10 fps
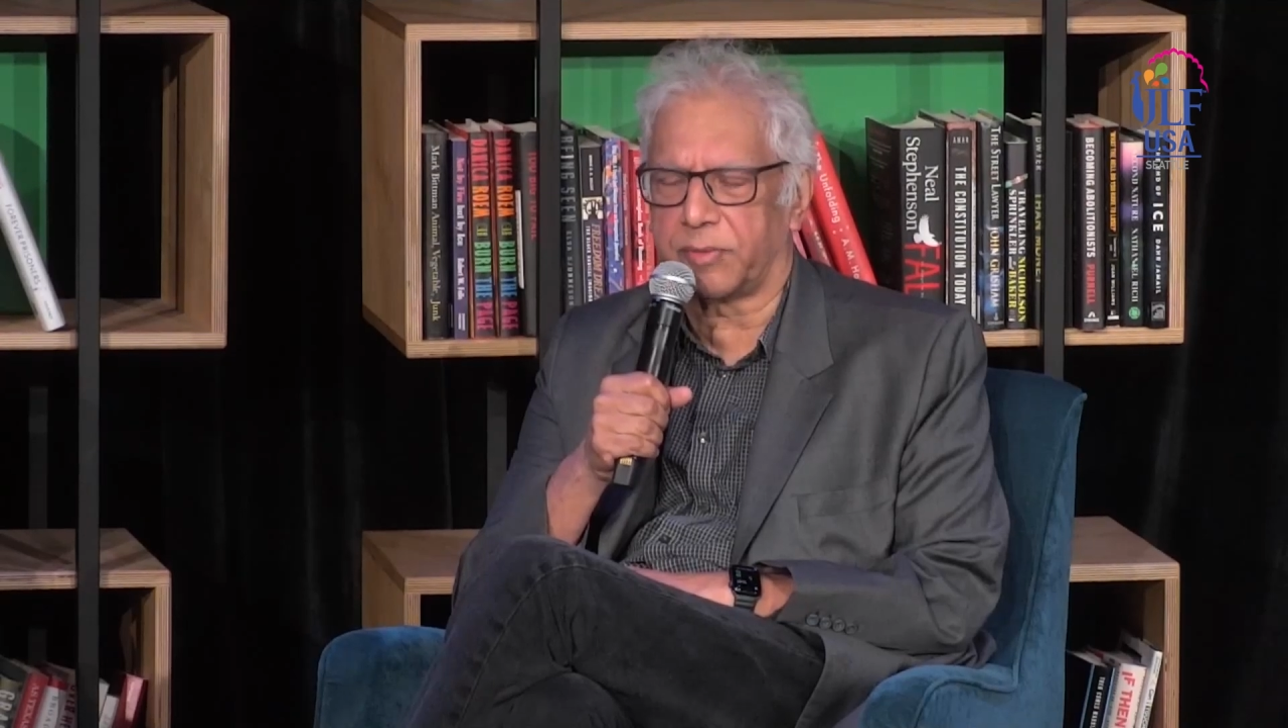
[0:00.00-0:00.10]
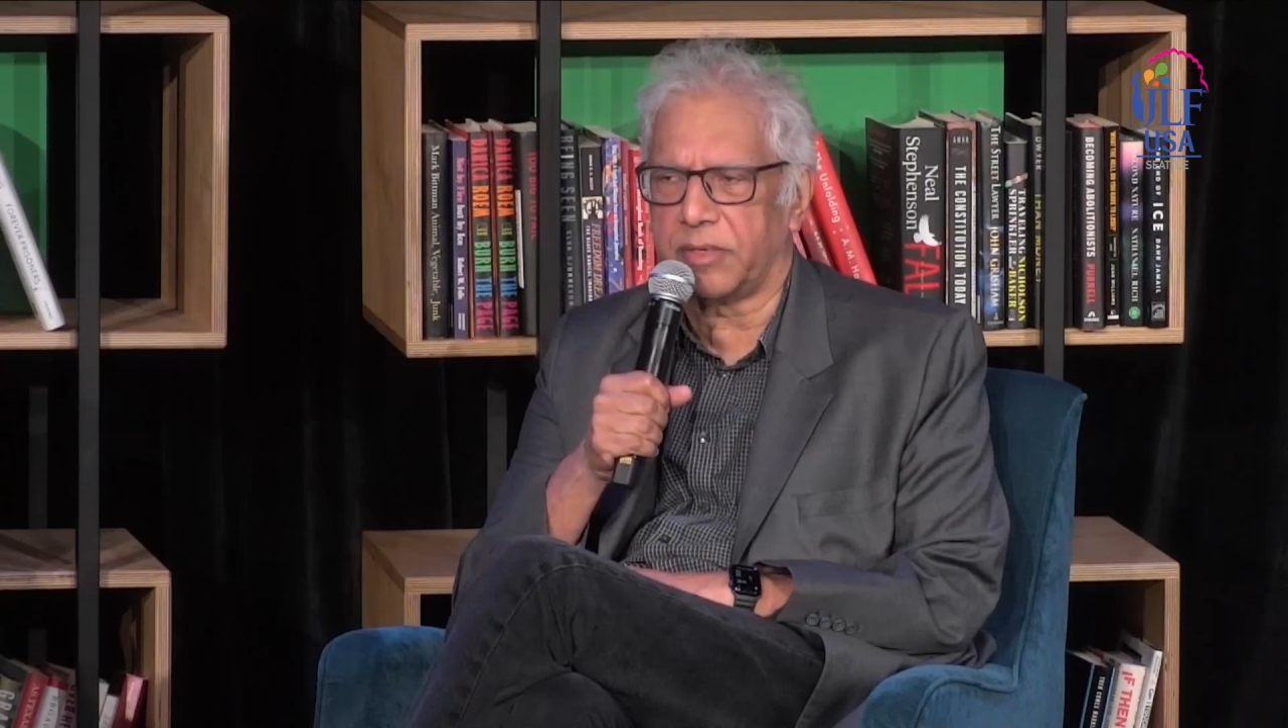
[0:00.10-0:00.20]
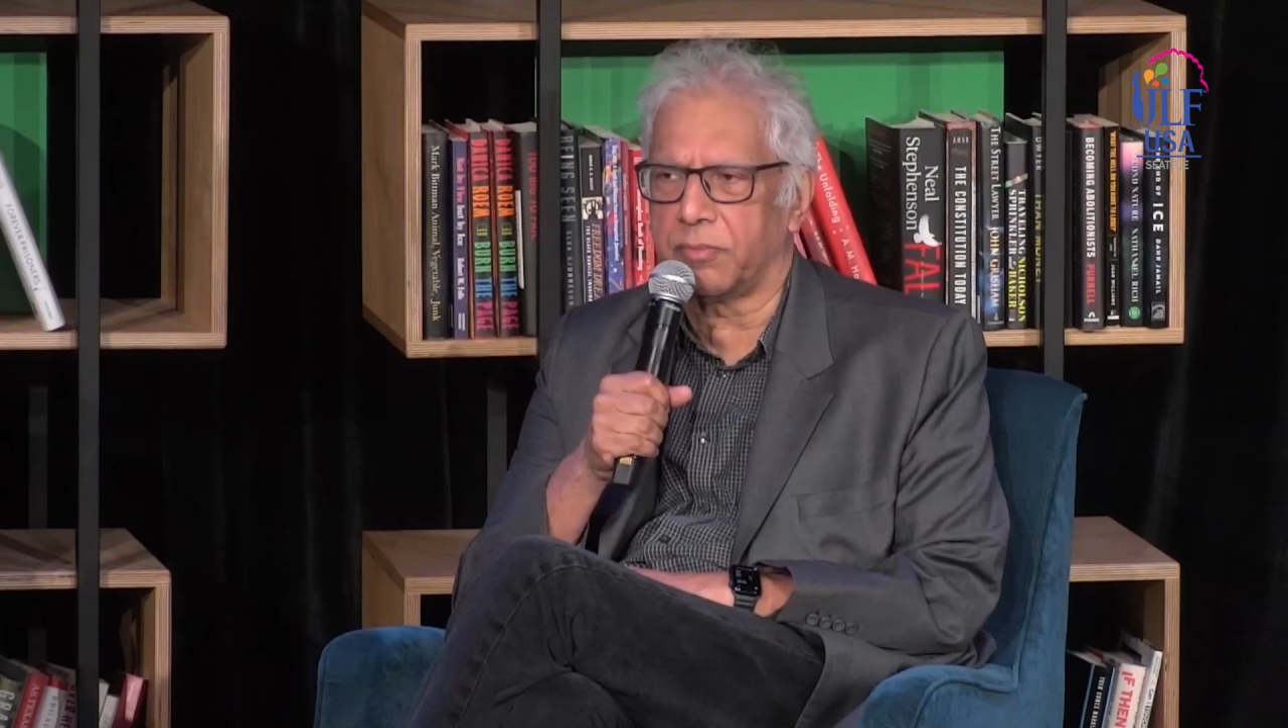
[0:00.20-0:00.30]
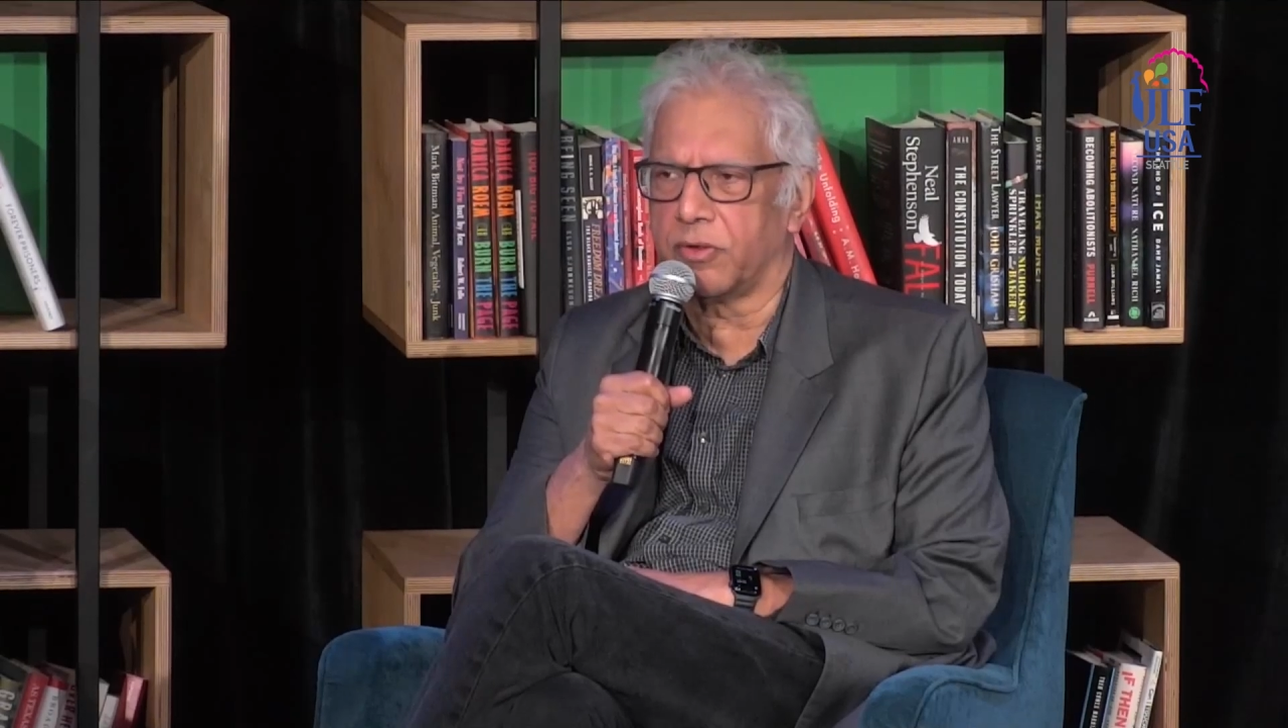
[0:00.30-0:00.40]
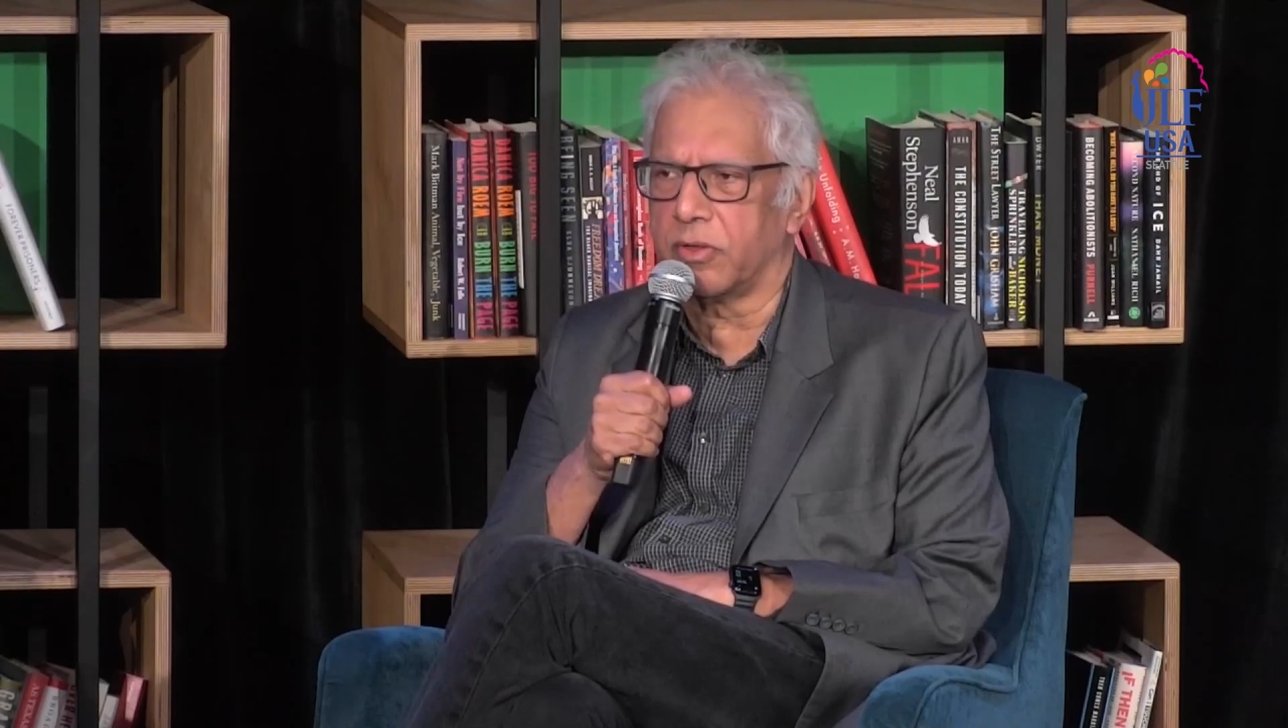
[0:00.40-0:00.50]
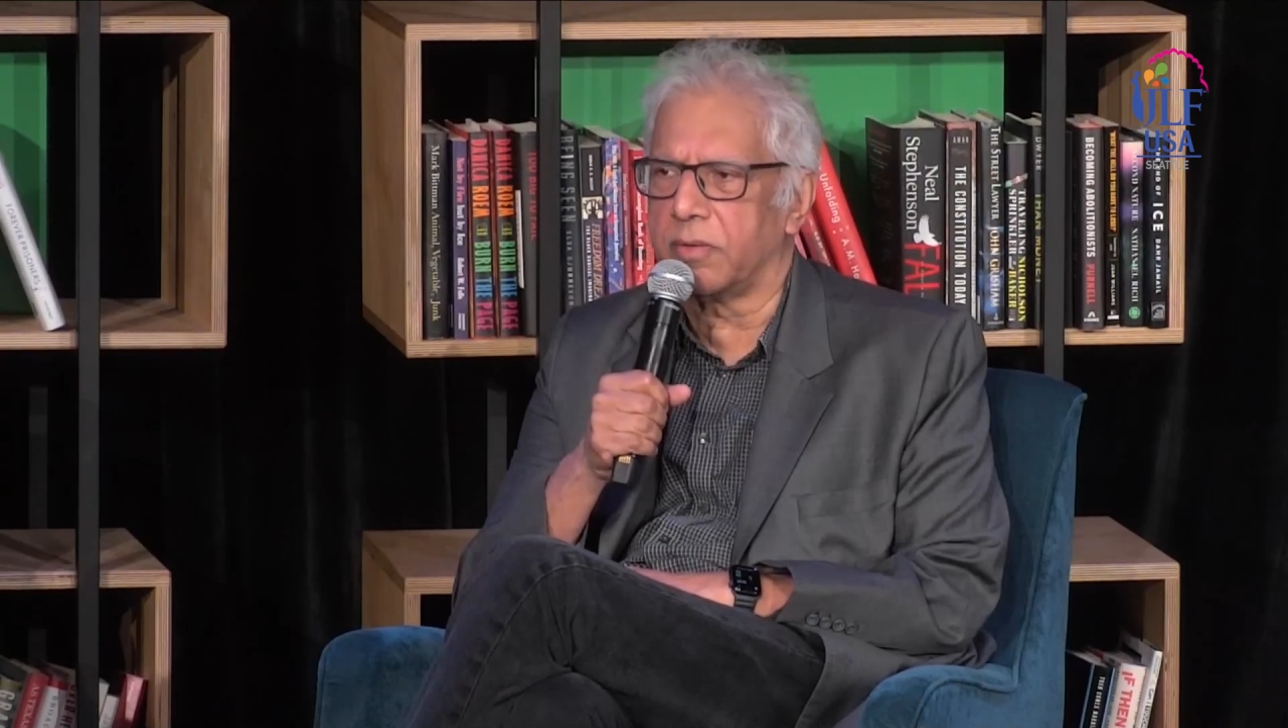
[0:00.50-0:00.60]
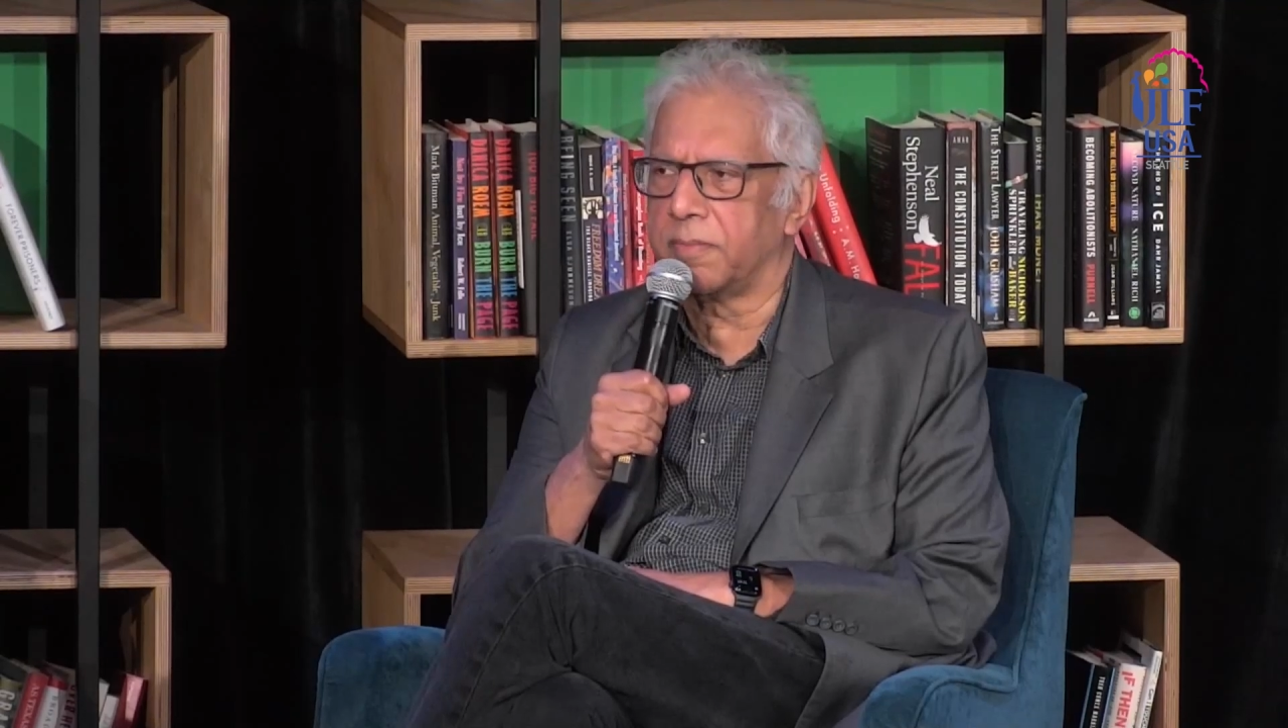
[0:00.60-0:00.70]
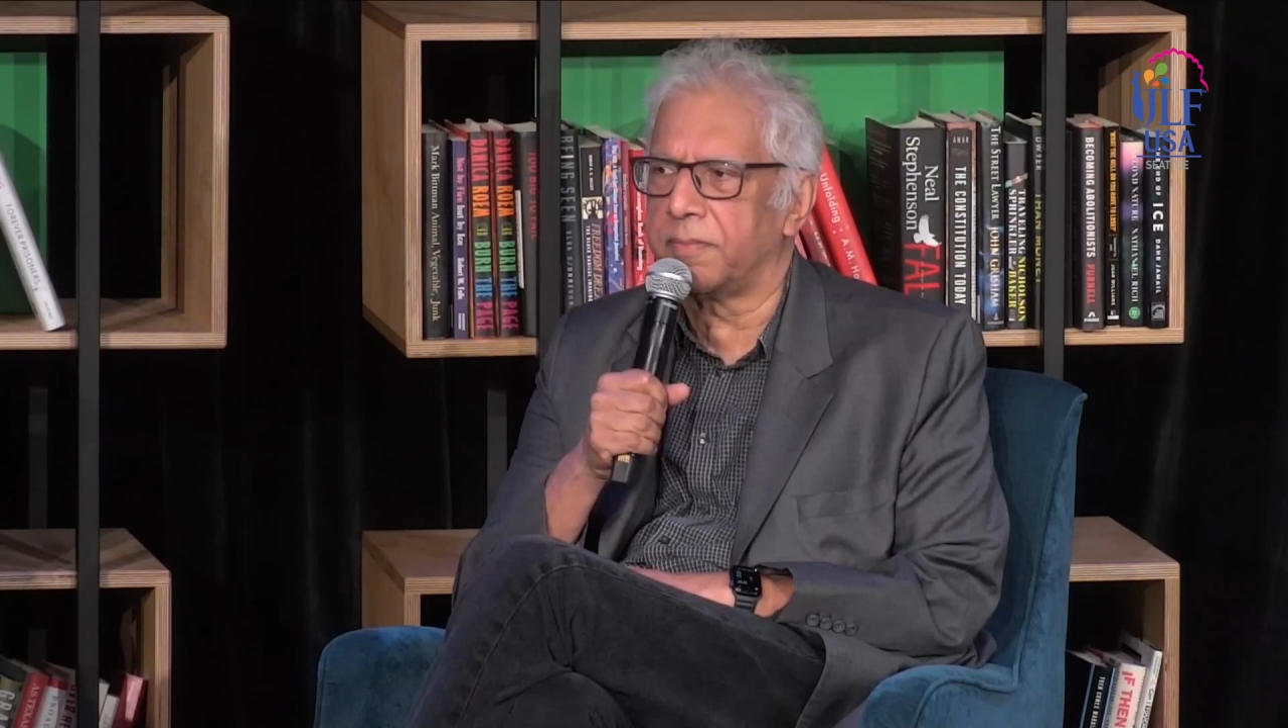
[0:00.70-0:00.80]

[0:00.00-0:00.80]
People.